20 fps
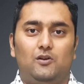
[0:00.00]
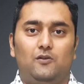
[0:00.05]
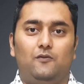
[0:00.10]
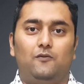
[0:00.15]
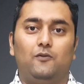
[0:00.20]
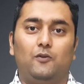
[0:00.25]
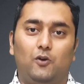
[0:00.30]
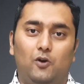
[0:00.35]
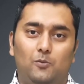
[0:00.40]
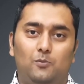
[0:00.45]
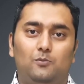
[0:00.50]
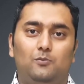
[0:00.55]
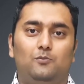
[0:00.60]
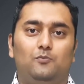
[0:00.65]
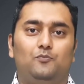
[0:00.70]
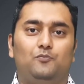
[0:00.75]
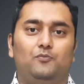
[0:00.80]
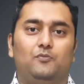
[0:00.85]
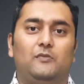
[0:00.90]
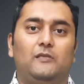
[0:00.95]

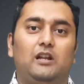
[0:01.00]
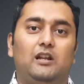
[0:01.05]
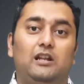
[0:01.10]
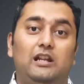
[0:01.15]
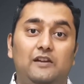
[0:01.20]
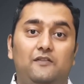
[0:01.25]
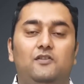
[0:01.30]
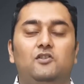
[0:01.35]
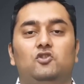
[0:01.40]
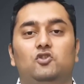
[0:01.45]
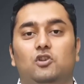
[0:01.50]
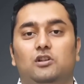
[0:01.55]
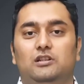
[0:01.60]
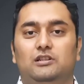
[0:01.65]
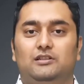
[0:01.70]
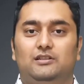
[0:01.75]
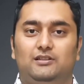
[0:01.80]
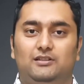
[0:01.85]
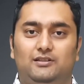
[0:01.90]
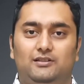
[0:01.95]
from life
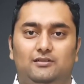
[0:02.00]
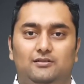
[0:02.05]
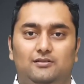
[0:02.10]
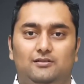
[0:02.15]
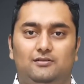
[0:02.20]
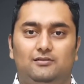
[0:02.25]
insurance.